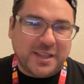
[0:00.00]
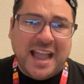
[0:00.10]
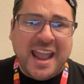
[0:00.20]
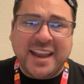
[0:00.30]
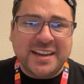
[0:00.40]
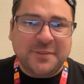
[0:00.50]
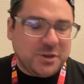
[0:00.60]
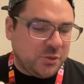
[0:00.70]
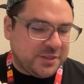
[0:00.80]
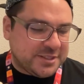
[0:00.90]
I didn't even
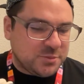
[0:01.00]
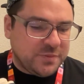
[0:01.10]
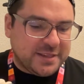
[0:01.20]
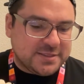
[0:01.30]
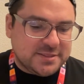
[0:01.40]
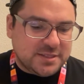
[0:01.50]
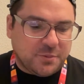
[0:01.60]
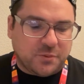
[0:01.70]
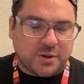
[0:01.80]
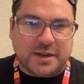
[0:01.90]
know that this movie existed
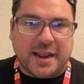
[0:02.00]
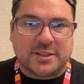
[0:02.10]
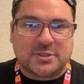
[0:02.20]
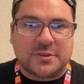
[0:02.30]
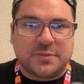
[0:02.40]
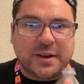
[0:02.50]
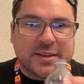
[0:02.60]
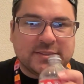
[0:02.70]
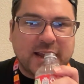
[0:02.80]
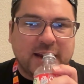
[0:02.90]
before tonight, so I was very
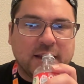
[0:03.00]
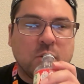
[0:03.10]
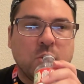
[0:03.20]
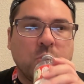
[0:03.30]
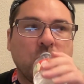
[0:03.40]
excited.